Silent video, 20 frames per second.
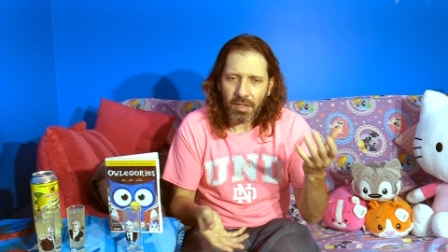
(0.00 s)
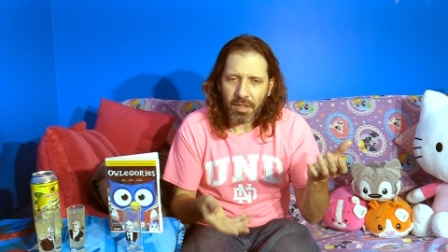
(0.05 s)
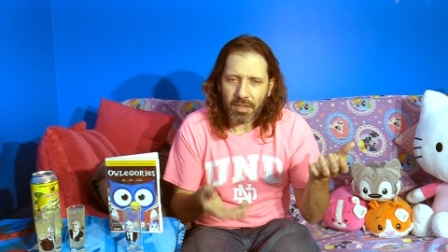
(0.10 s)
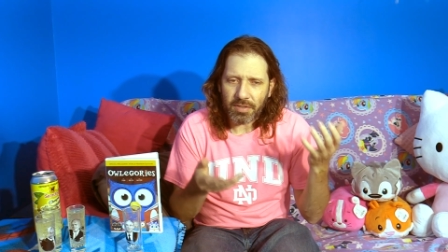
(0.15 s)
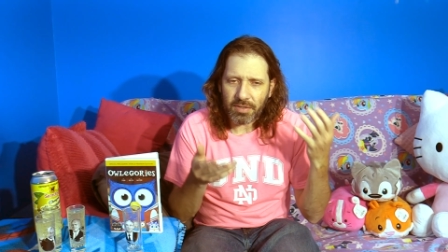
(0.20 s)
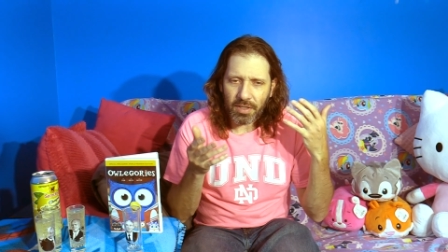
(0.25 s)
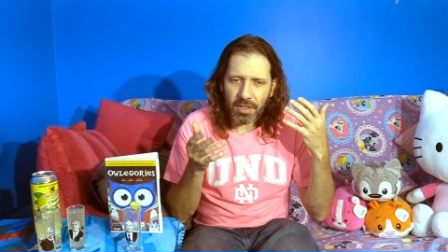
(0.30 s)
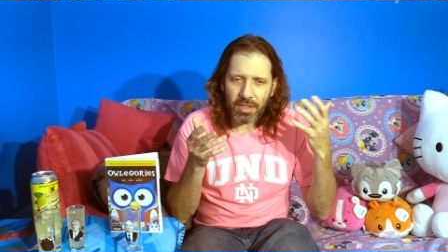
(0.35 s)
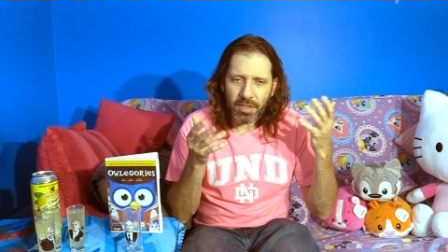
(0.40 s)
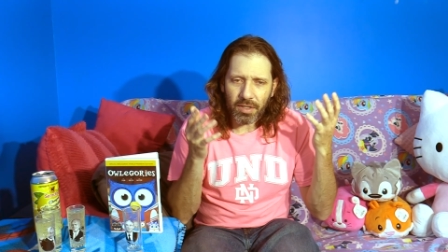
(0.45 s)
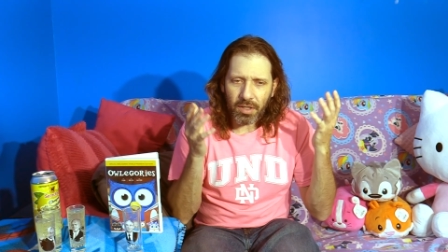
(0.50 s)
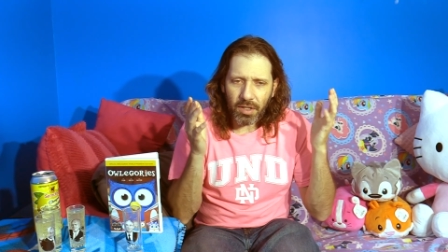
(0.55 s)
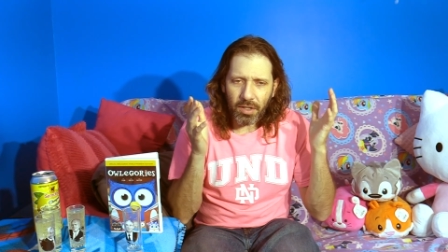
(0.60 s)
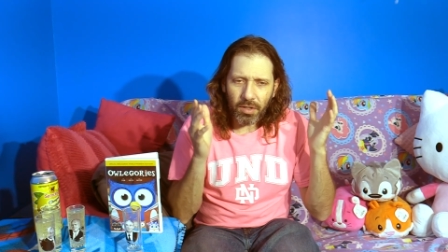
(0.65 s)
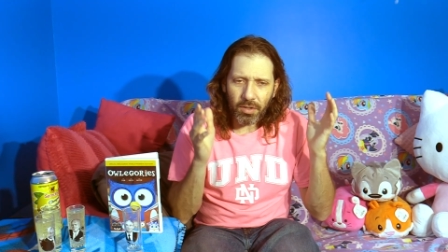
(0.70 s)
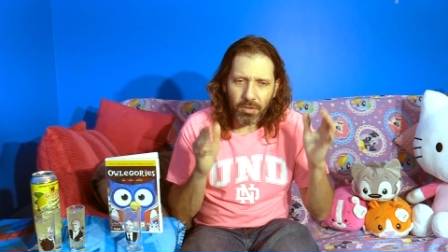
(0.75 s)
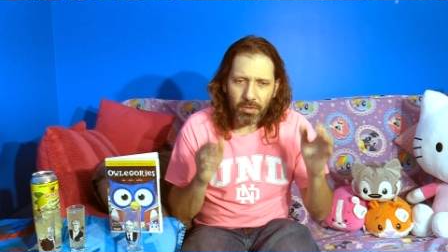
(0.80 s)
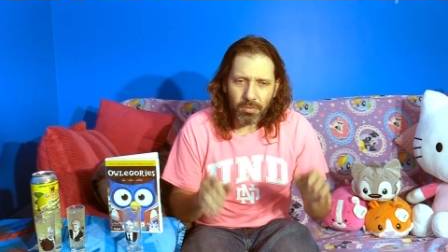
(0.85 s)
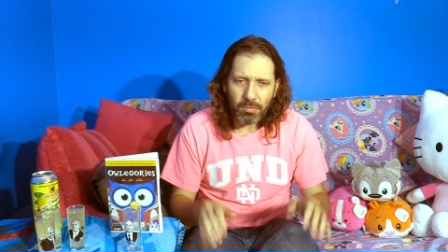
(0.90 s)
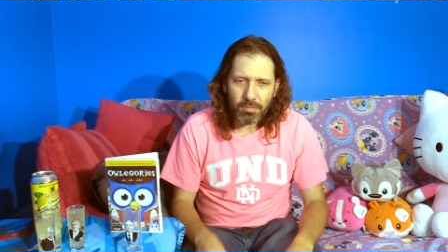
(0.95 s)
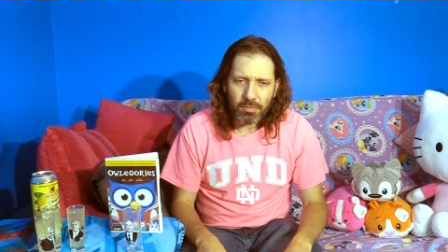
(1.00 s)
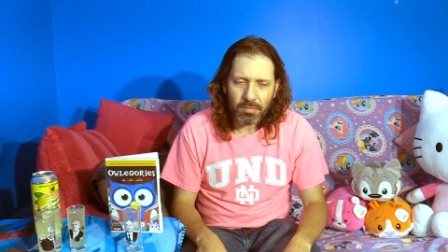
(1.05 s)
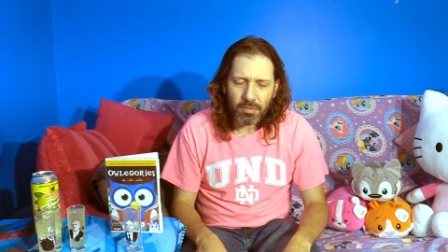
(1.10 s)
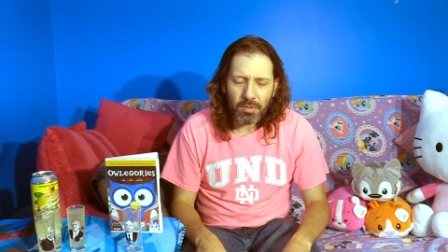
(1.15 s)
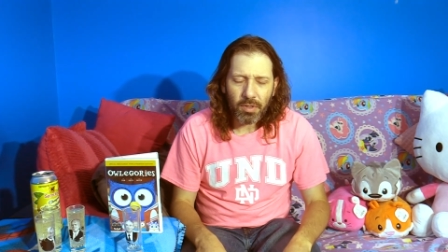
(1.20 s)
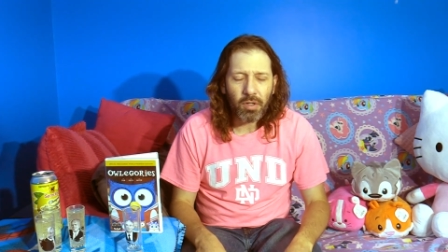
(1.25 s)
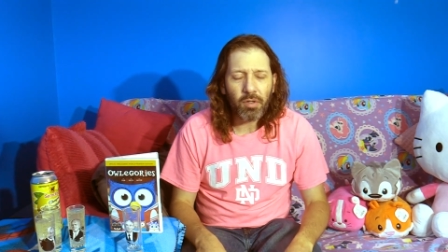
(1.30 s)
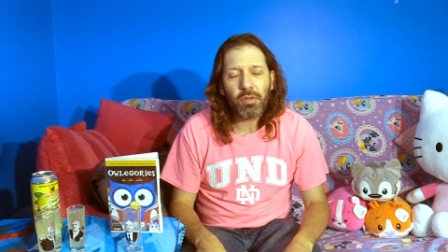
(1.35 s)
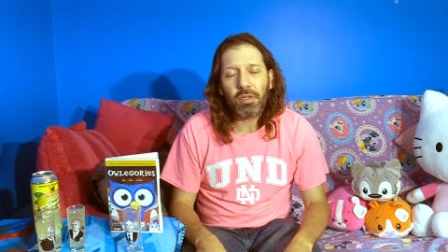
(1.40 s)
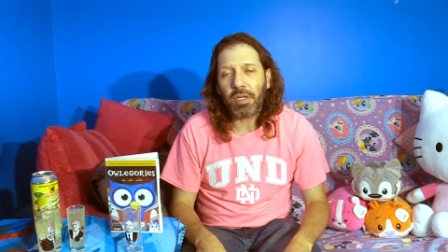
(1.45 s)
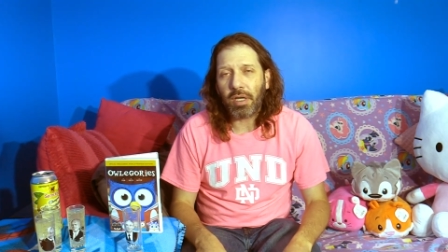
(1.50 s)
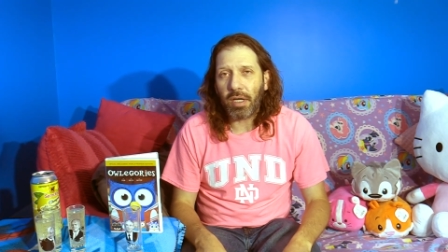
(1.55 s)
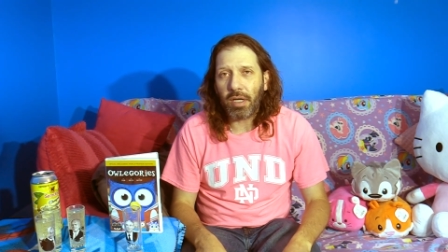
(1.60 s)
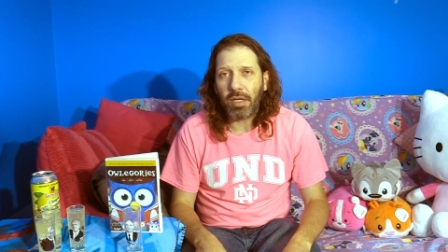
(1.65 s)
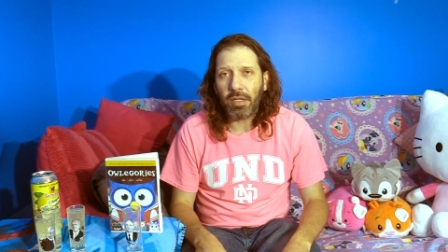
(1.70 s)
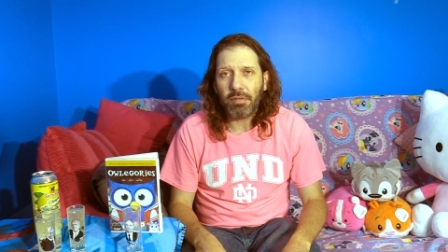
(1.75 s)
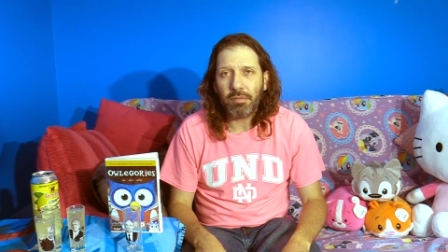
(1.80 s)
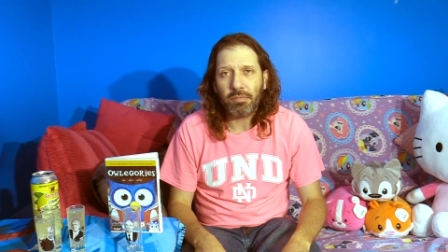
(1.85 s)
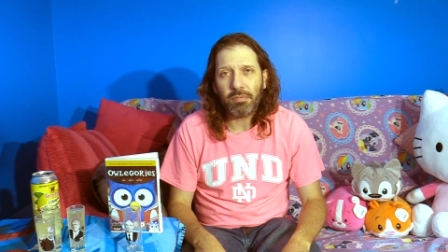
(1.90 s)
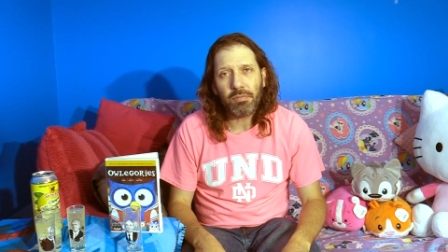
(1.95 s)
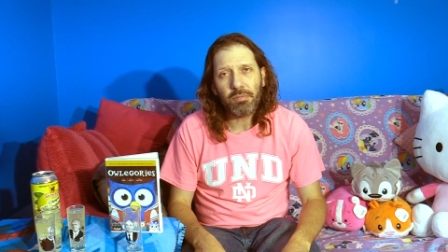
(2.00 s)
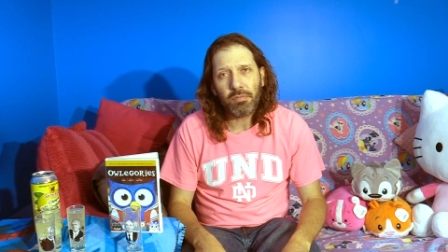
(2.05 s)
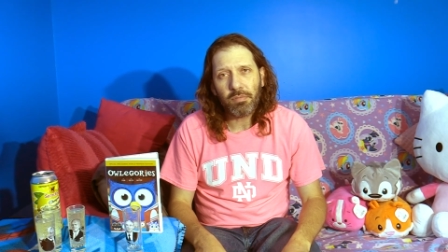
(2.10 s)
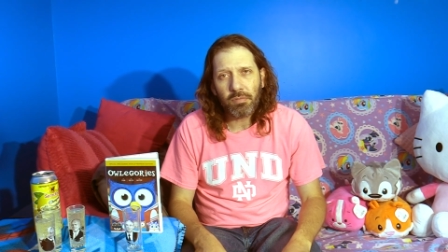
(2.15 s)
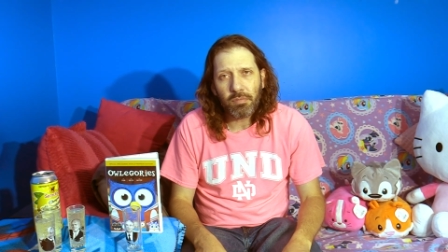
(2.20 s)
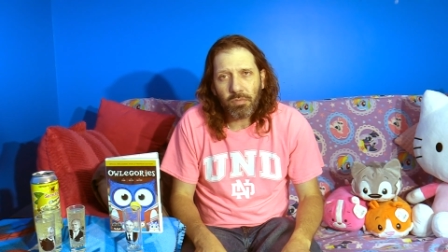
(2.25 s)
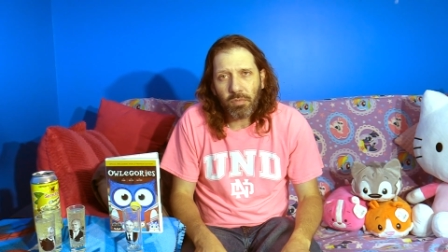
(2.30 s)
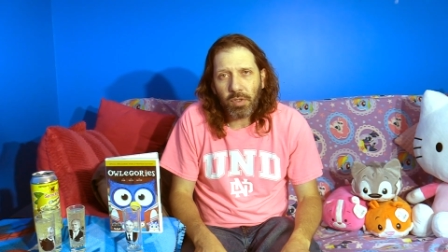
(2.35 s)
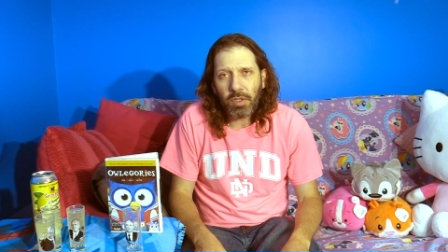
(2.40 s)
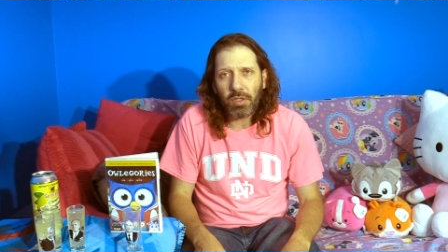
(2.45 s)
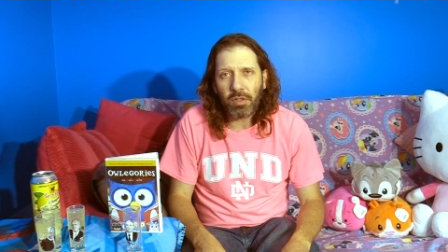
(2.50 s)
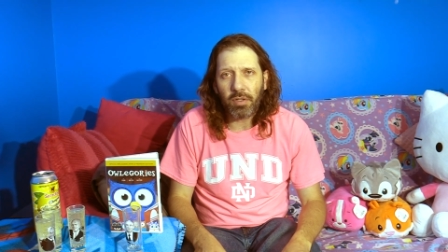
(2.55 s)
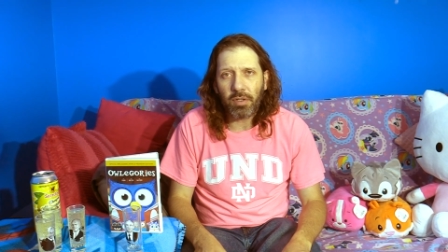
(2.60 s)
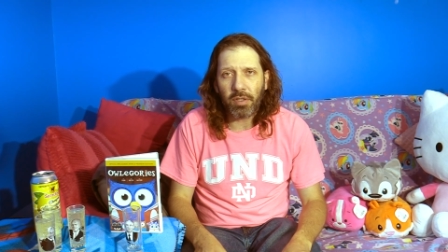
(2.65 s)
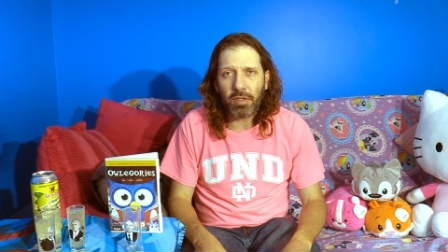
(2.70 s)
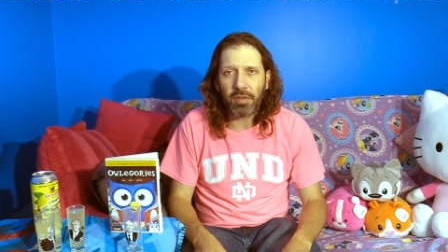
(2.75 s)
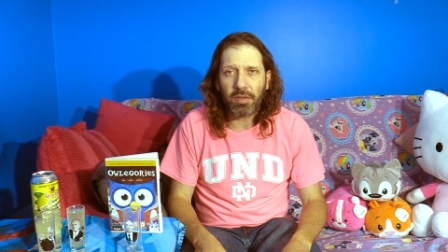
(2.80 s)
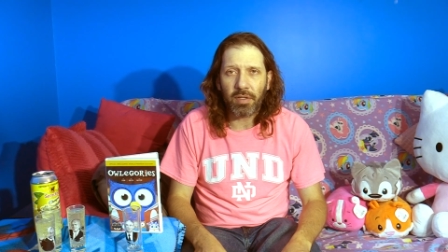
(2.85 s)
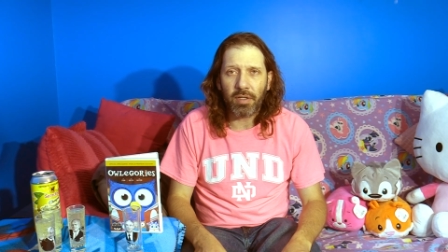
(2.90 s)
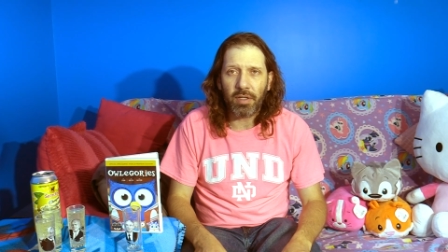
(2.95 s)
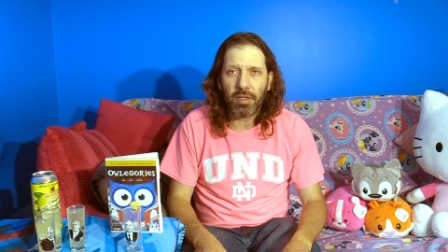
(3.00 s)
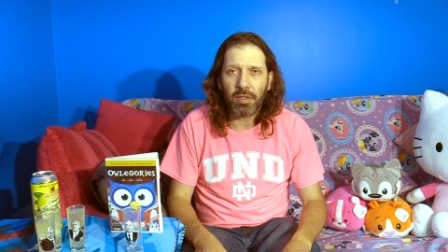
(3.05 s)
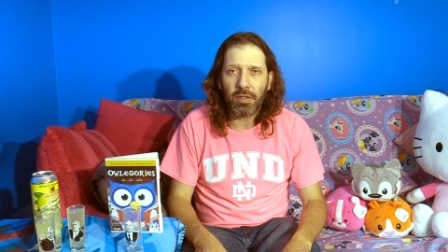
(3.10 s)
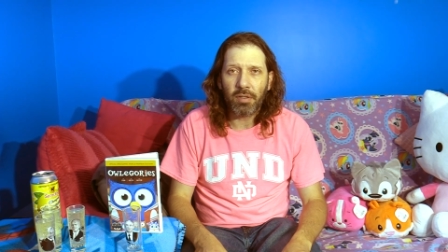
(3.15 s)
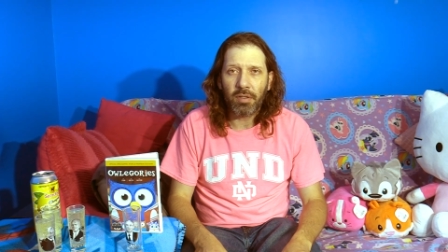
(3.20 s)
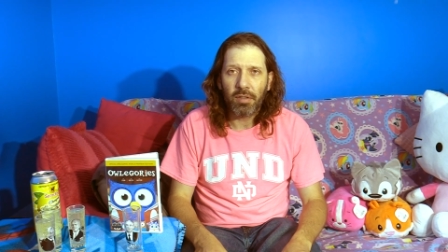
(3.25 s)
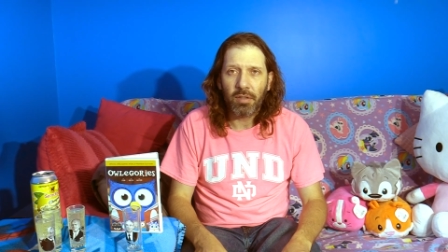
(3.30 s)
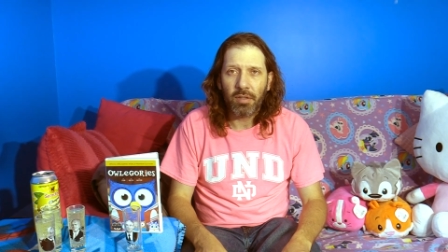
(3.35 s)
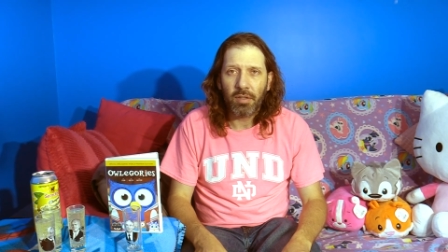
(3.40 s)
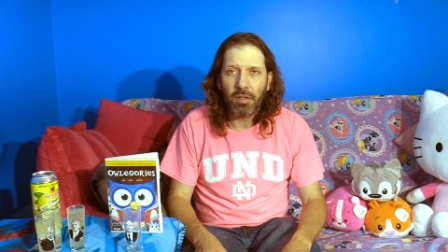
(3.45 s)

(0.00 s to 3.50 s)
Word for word: It's like, oh, okay, we learned a thing.